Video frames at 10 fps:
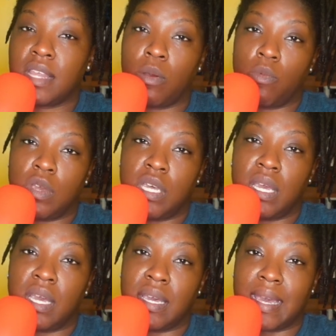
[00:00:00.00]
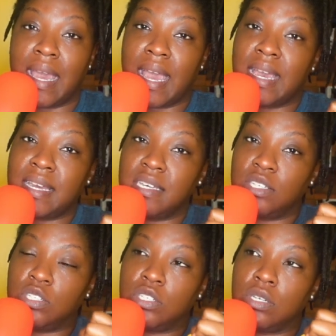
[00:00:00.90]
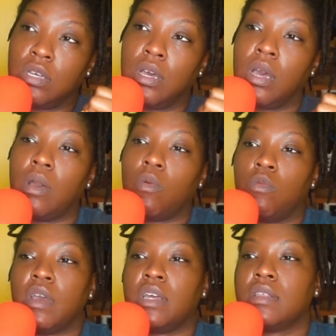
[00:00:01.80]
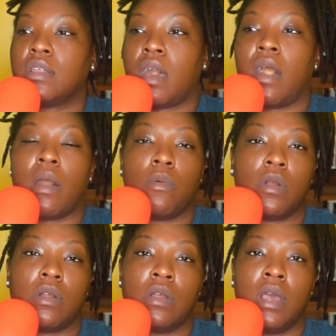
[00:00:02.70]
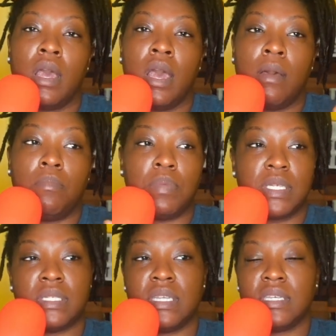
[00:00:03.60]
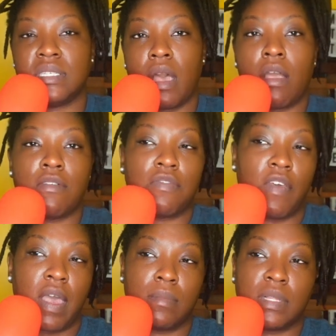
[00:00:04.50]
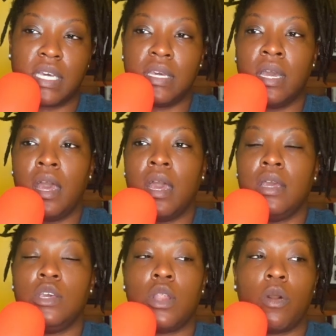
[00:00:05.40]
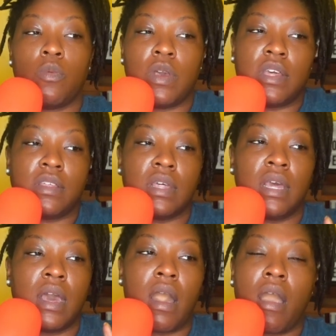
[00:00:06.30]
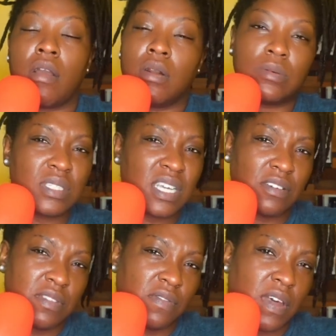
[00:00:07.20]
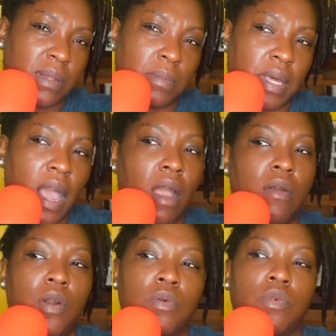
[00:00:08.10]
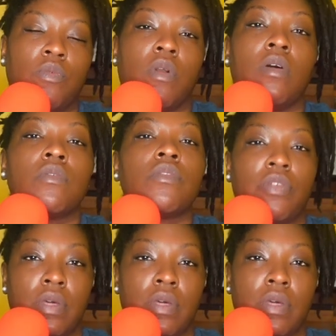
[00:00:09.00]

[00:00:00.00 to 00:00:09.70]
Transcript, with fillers: that we engage with our business, our family, you know, with our own self-development, our own growth.